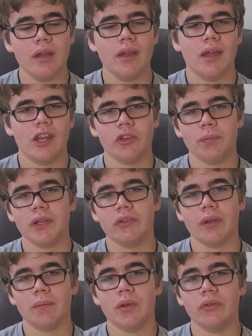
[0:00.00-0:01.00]
and that's because
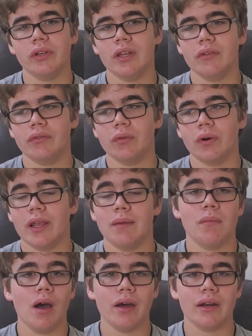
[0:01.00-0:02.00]
I'm using it for a
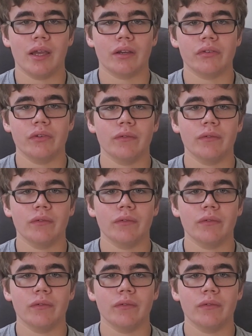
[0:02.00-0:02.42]
mod, actually.